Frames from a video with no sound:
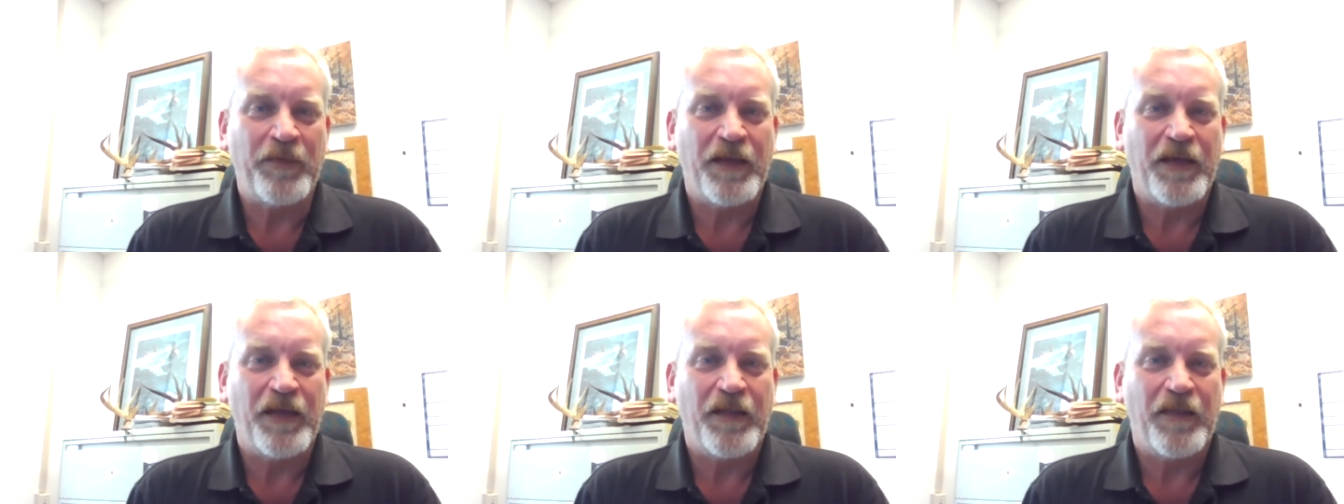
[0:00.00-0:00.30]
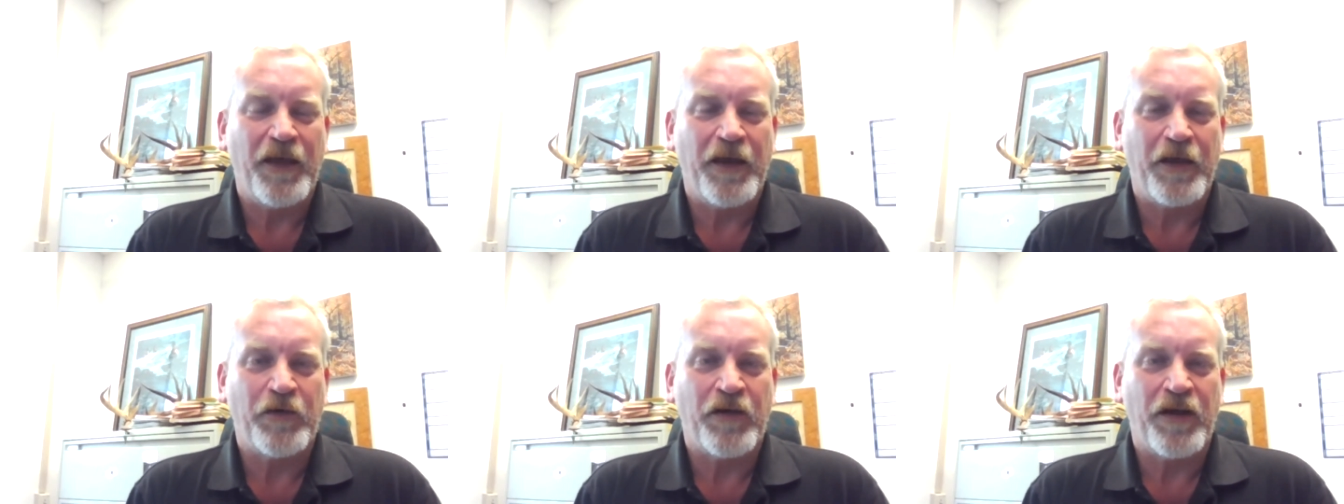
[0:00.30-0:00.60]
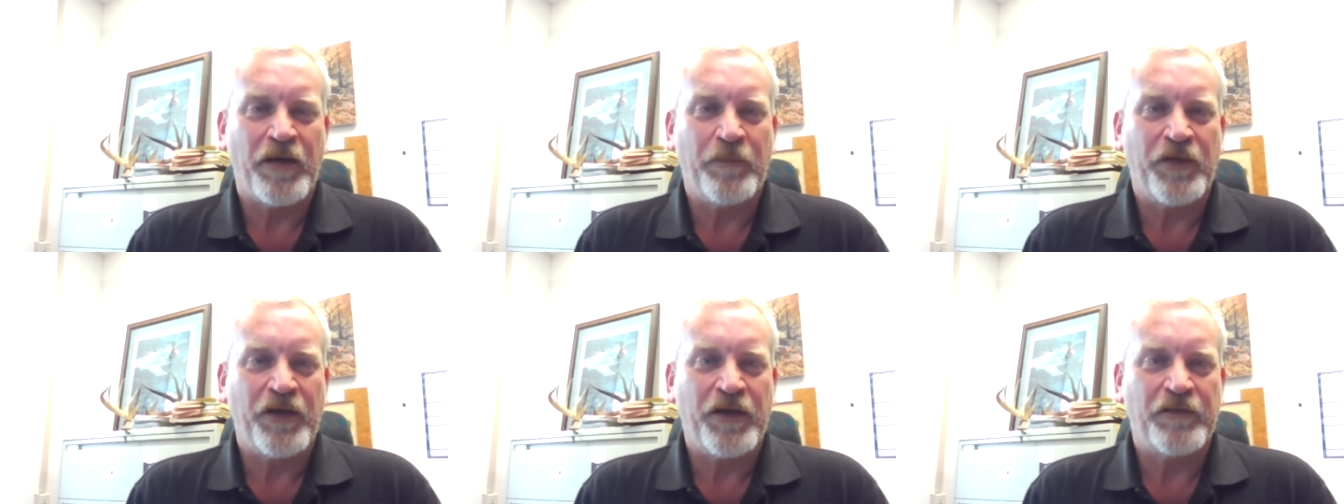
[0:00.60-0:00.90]
that
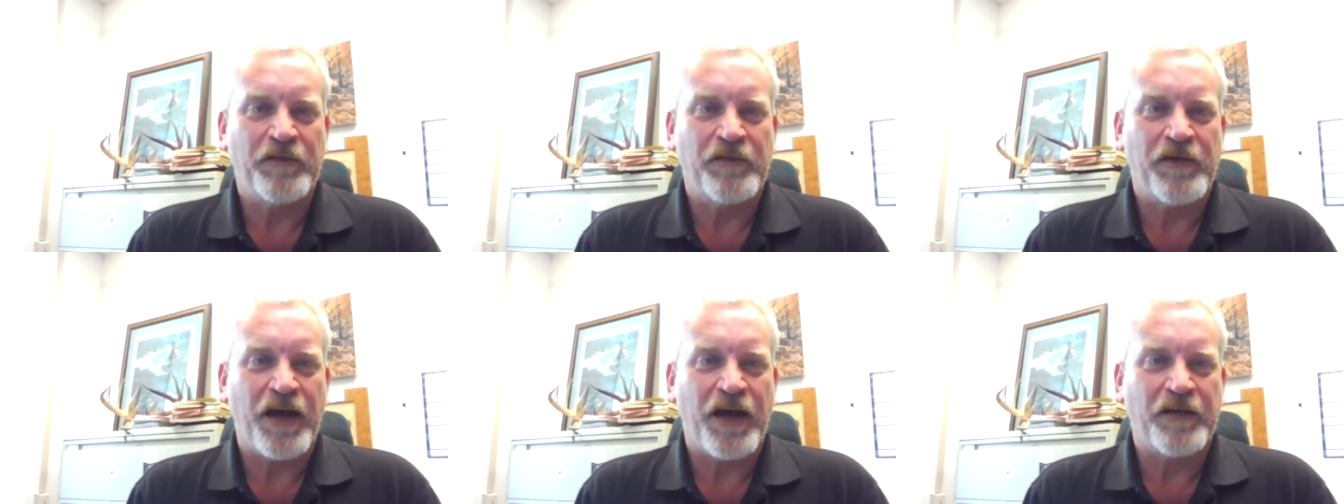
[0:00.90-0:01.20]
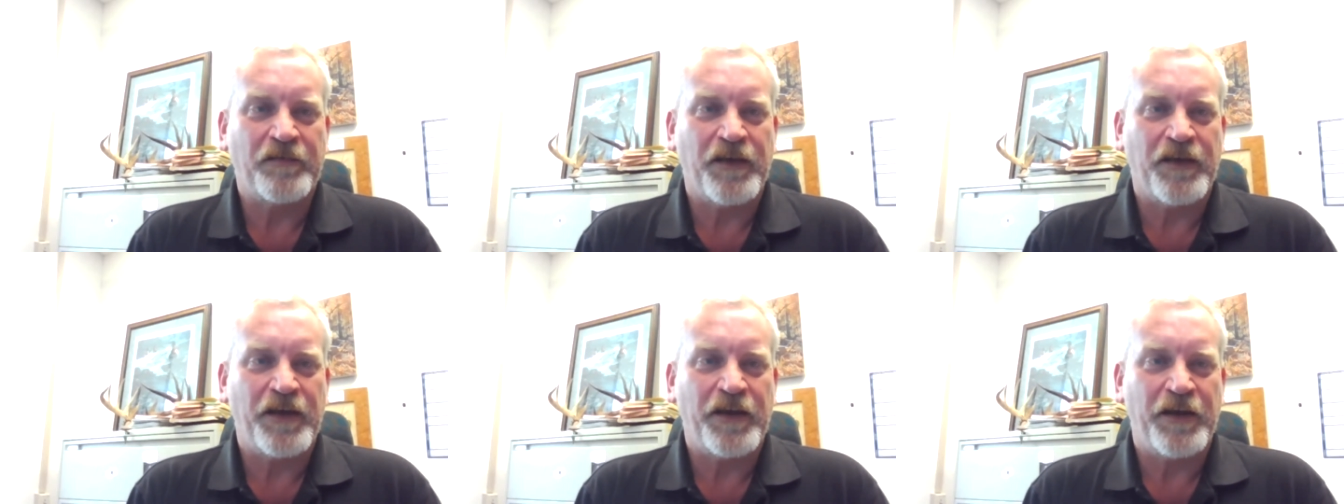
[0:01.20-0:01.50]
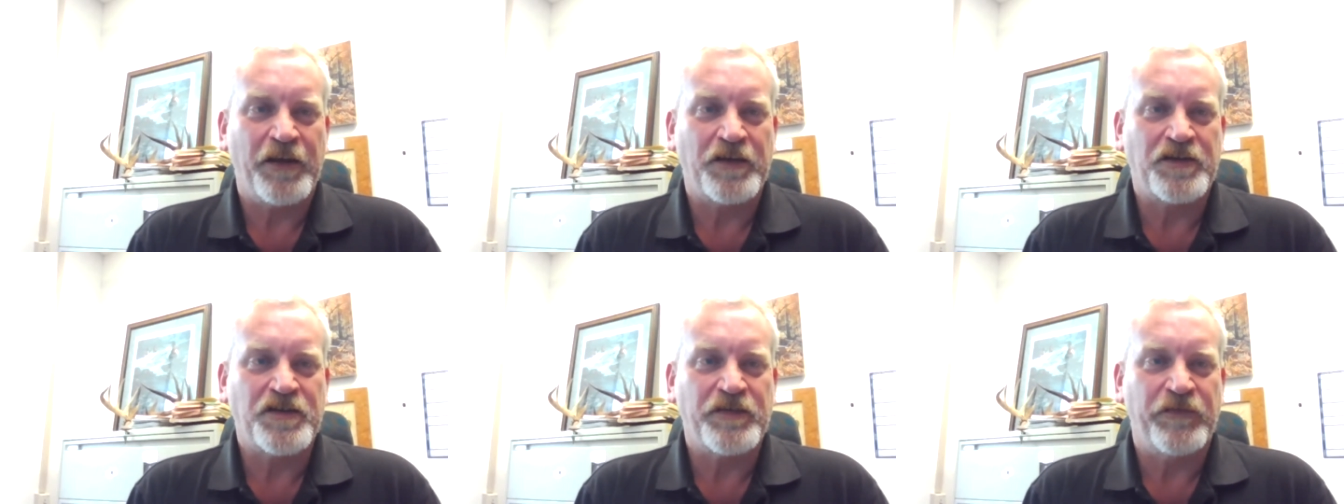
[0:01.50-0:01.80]
Great Plains Grassland
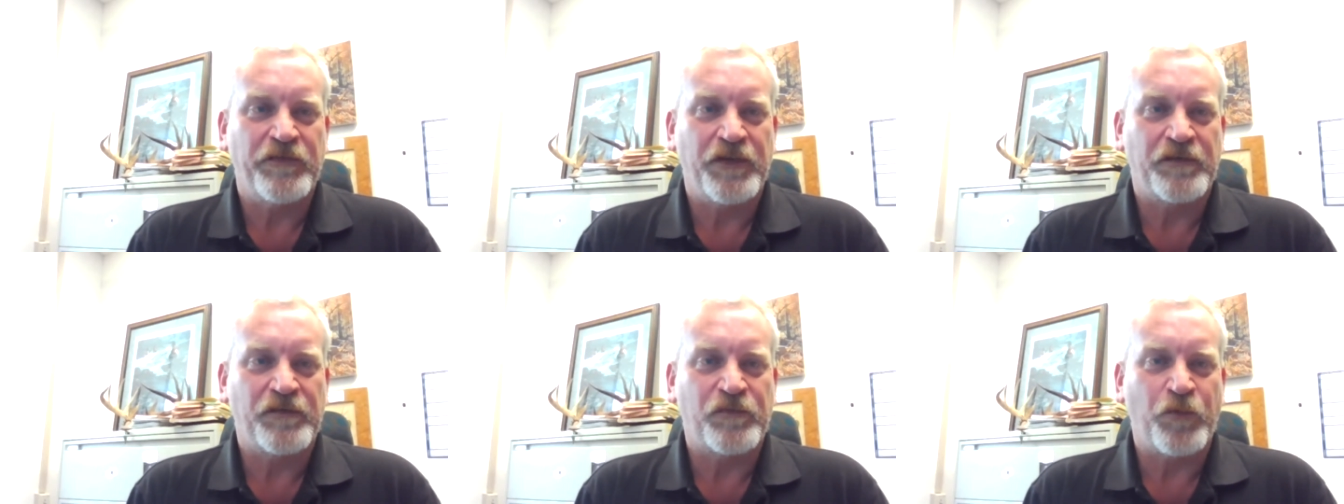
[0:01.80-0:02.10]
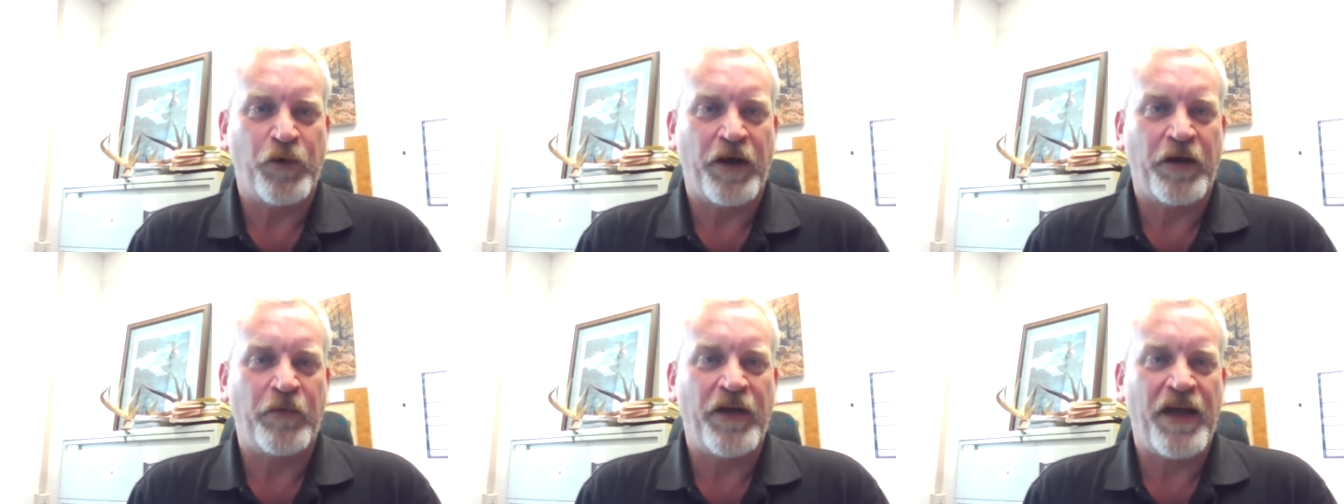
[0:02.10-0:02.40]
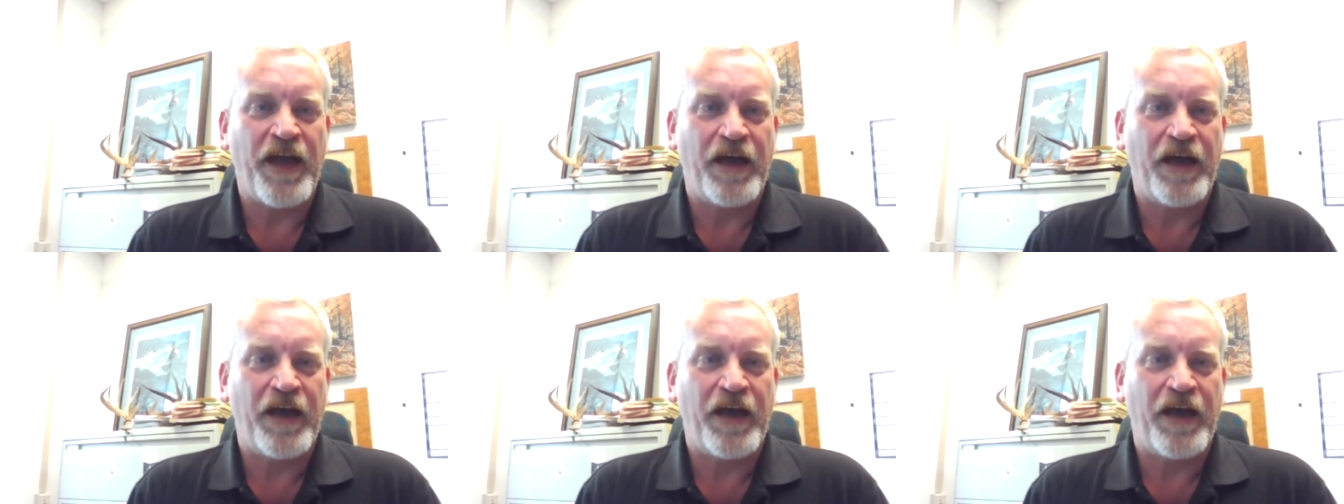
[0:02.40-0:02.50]
Initiative, is where we